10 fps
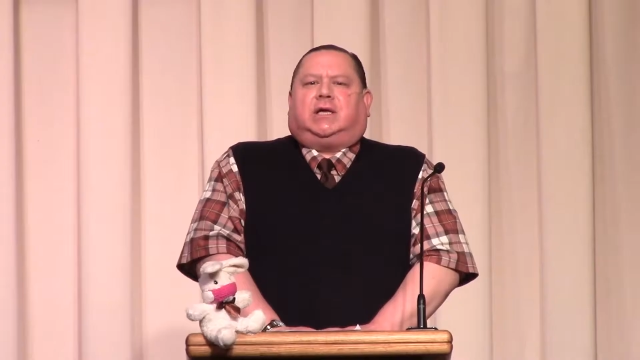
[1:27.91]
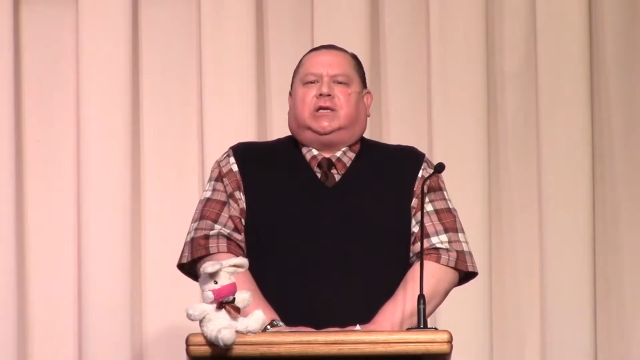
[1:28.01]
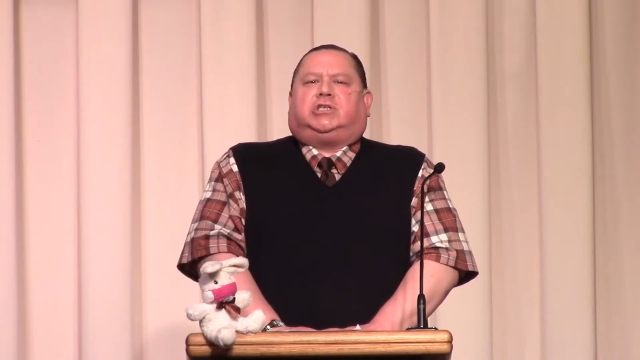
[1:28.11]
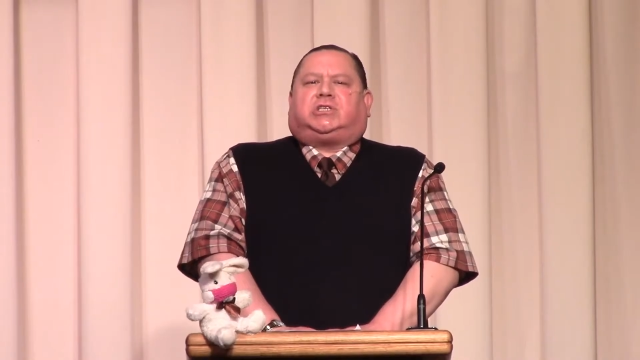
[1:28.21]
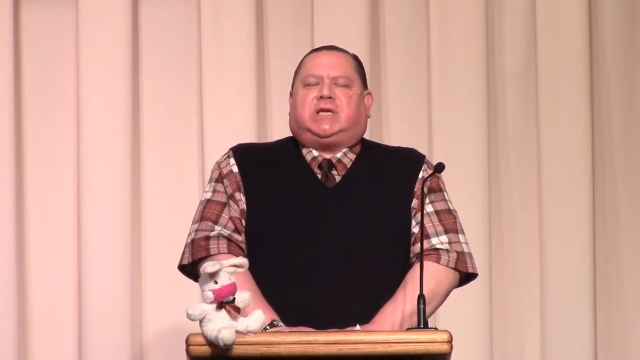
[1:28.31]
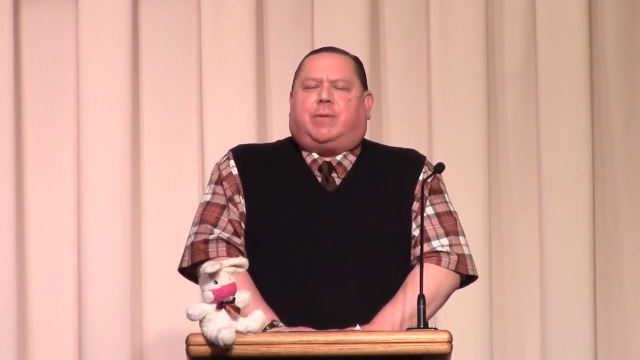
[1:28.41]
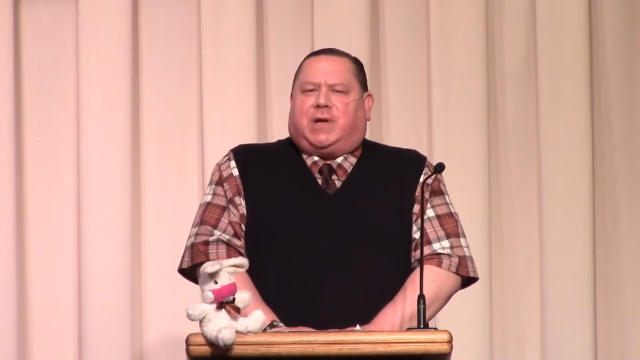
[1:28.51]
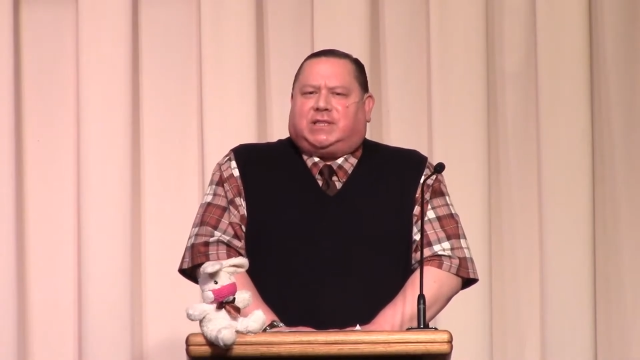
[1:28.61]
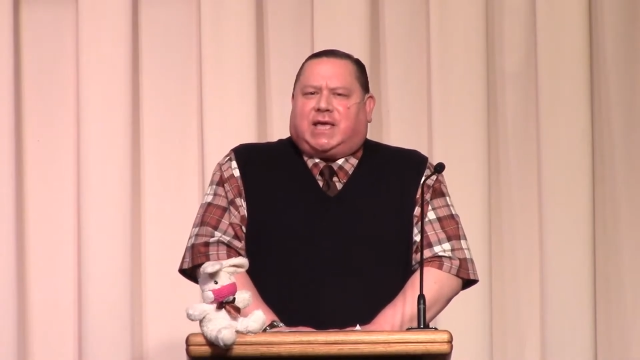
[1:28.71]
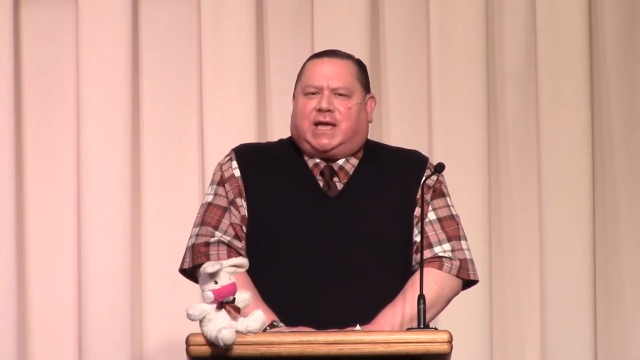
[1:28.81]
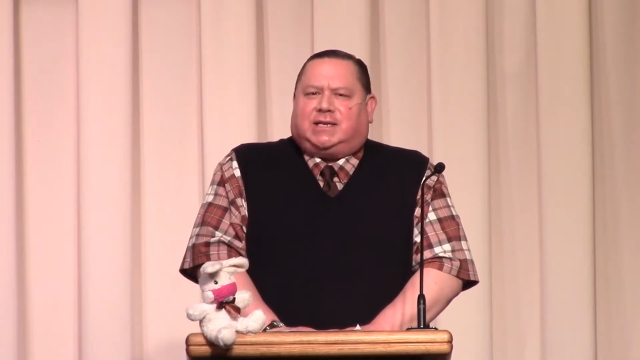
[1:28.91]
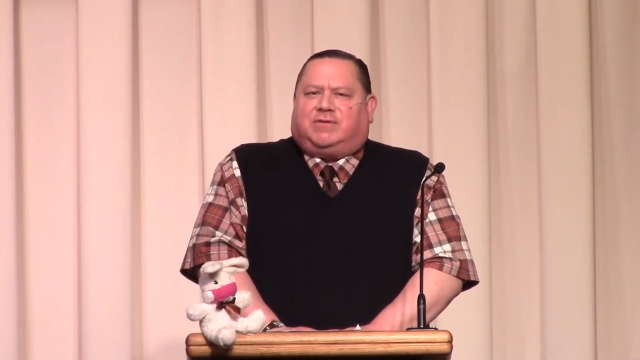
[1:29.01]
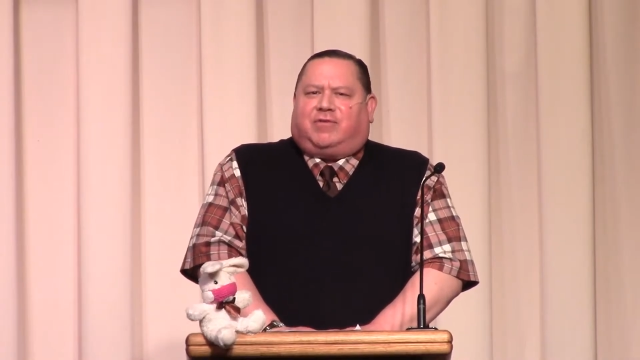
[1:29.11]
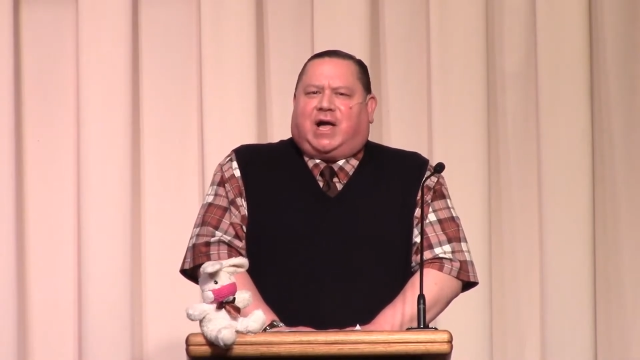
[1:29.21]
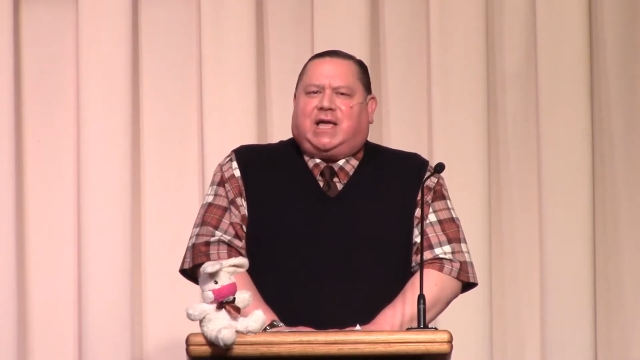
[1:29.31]
Just think about that
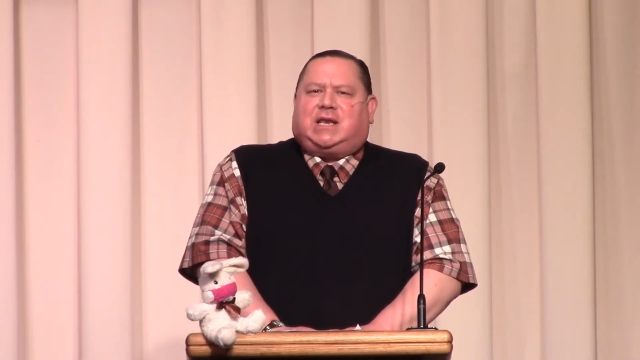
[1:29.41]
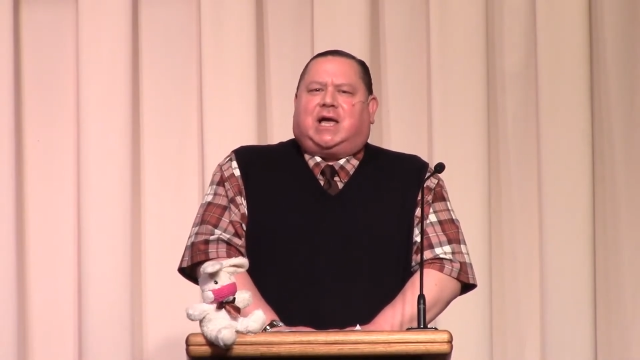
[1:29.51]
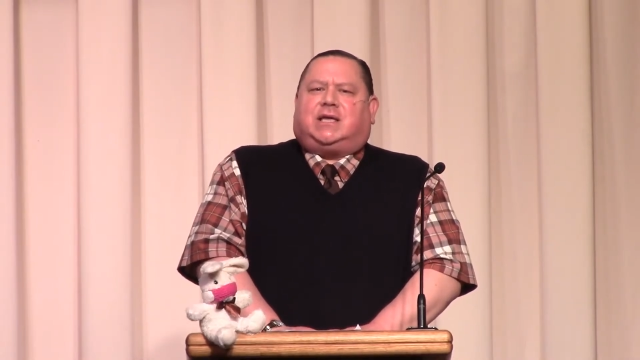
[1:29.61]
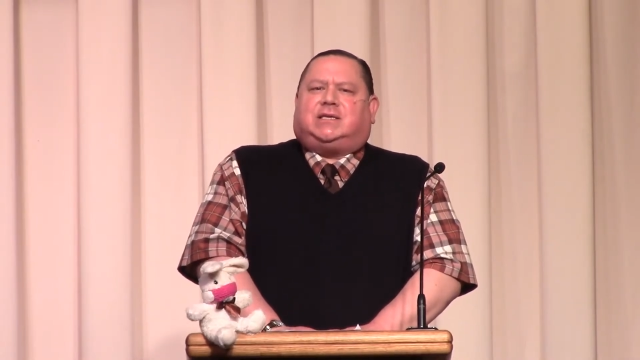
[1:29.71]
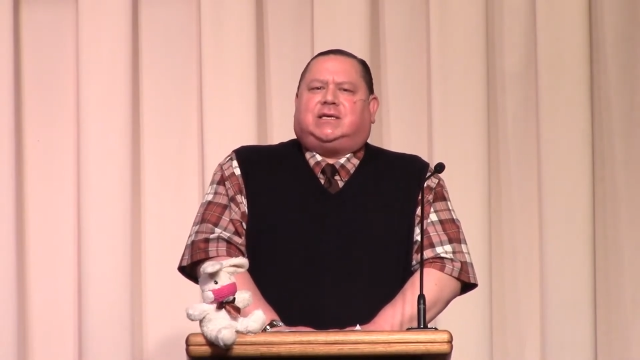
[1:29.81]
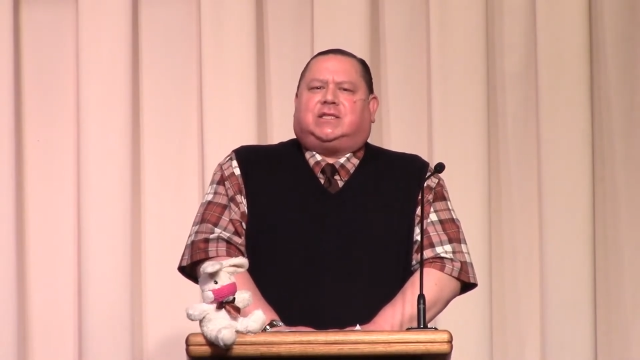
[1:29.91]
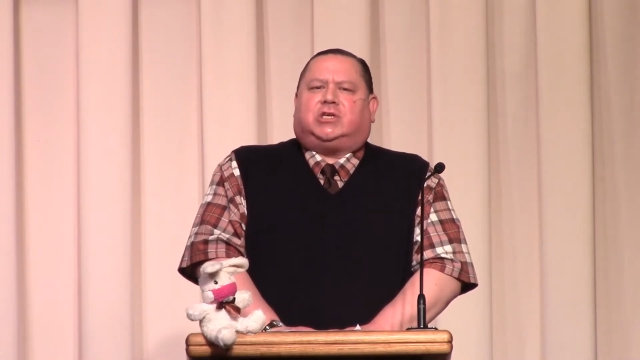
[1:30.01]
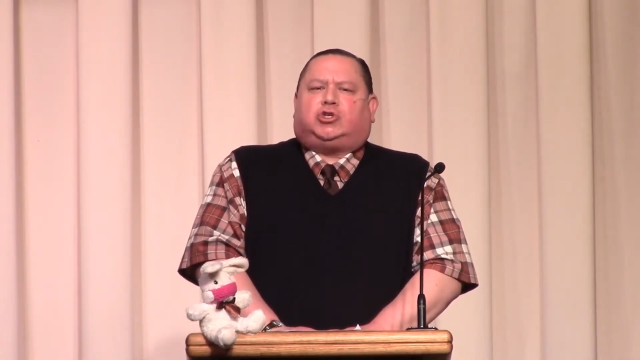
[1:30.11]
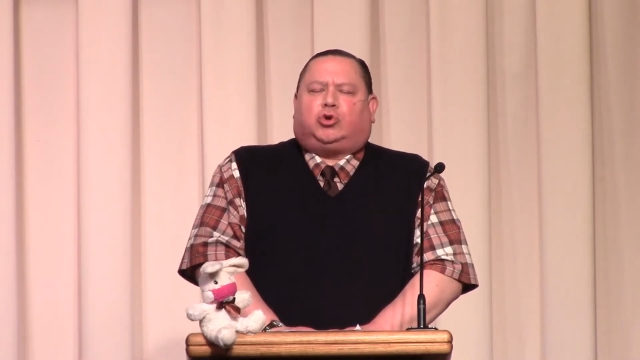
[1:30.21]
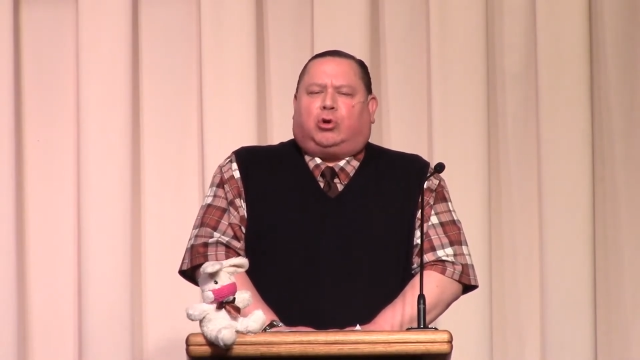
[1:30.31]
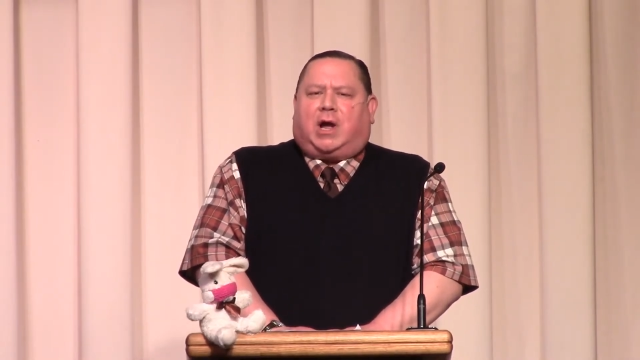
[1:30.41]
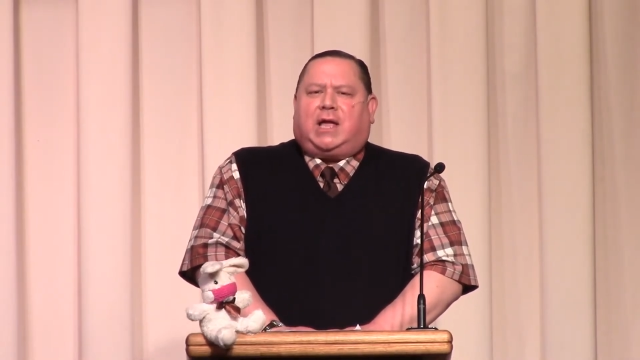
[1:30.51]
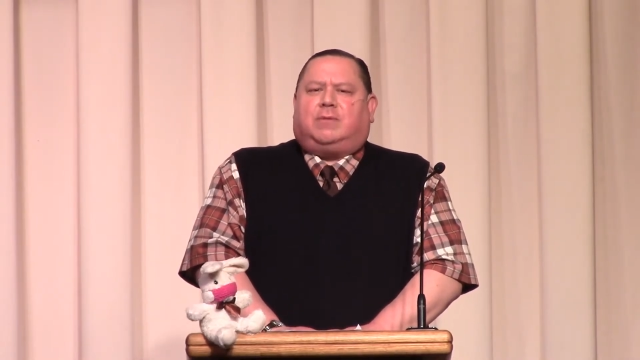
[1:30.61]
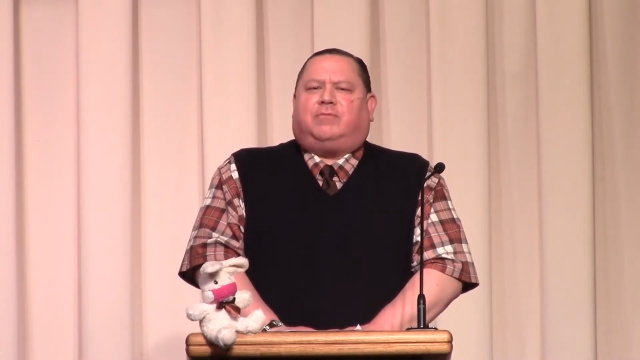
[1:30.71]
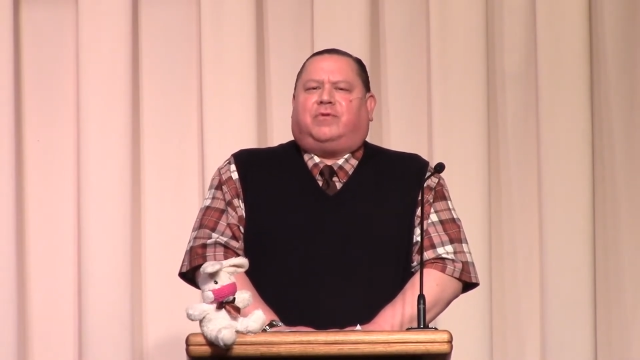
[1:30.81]
divine idea, the
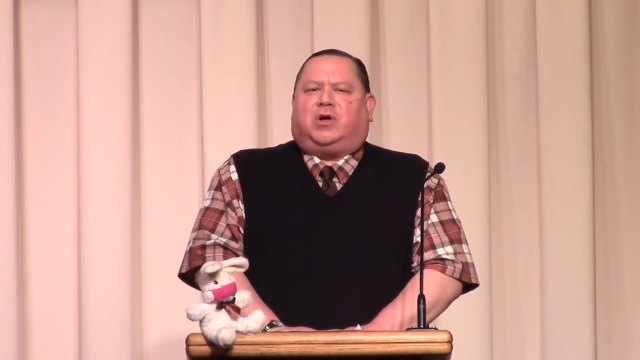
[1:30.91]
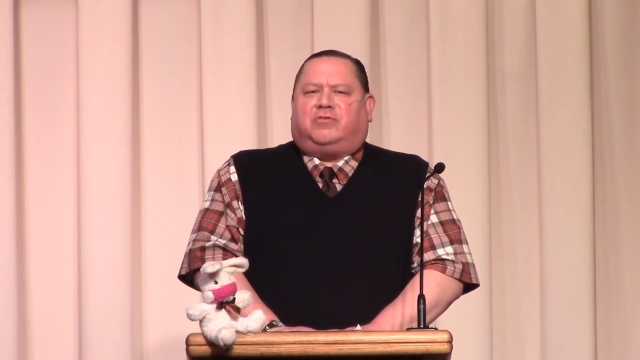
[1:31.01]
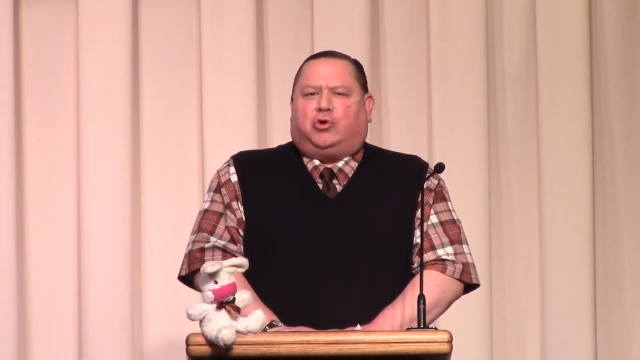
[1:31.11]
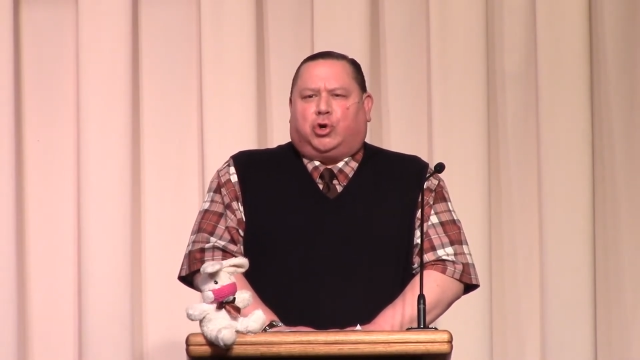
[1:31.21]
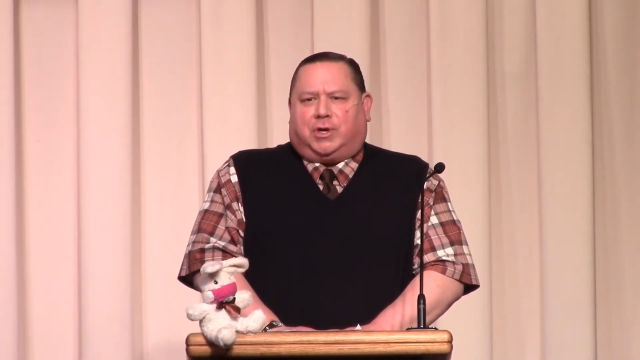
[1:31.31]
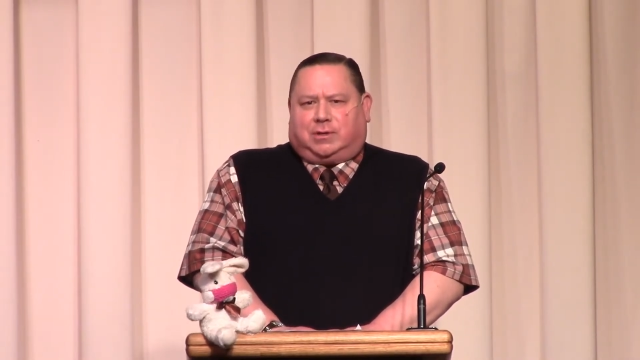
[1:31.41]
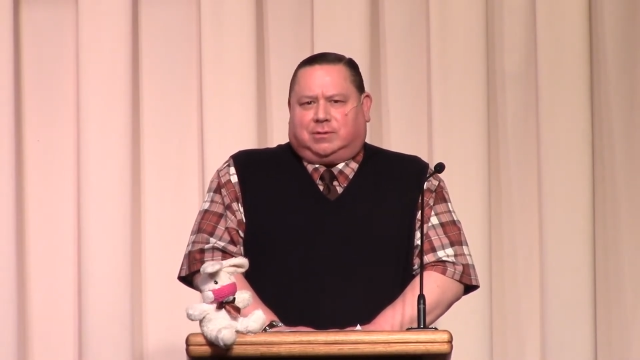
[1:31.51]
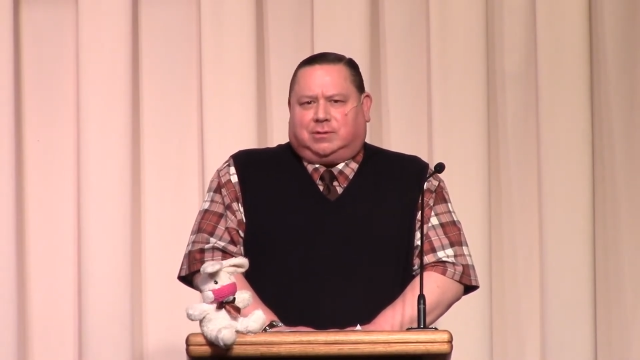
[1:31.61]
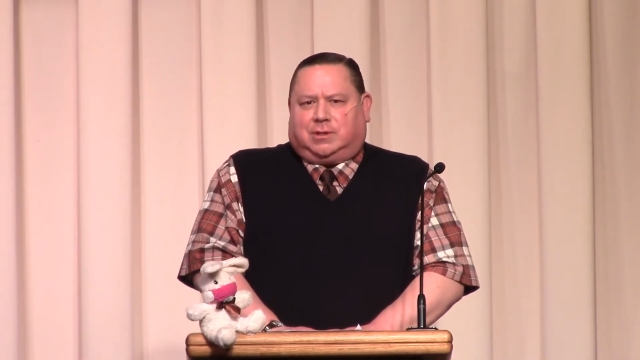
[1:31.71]
triumph of good.